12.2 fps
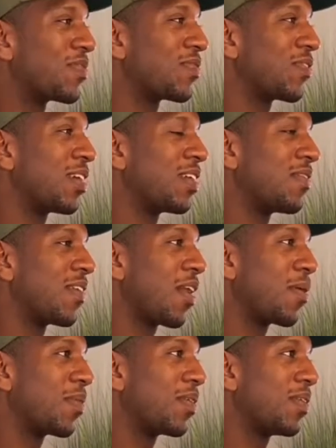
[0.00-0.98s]
free and
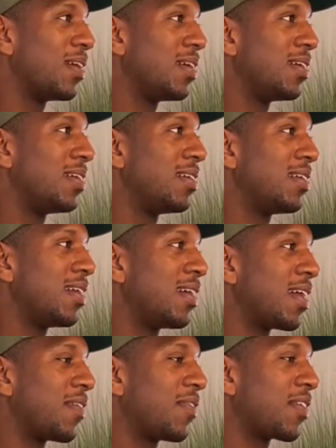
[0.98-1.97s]
available. And
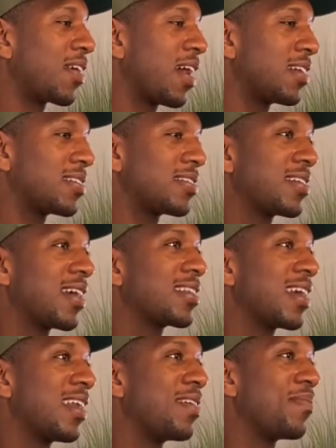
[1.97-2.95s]
I figured I'll just take
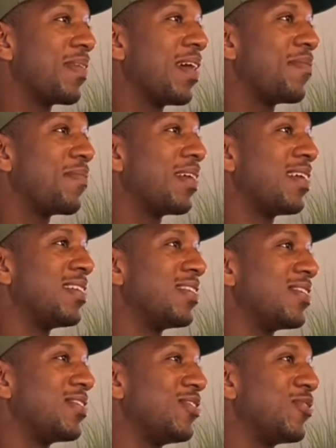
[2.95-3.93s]
that and
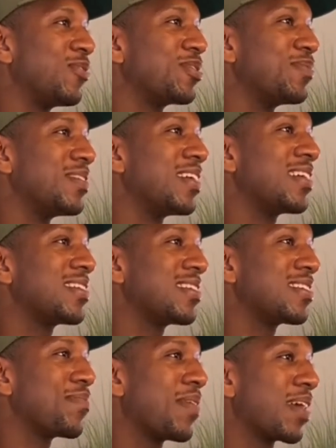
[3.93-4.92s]
do it some justice
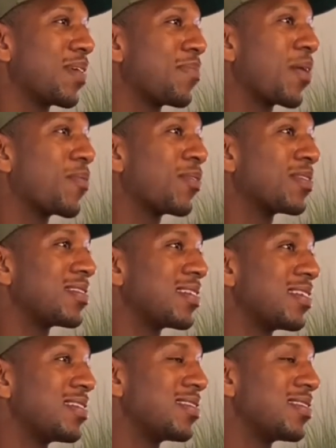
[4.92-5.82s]
and make more sense.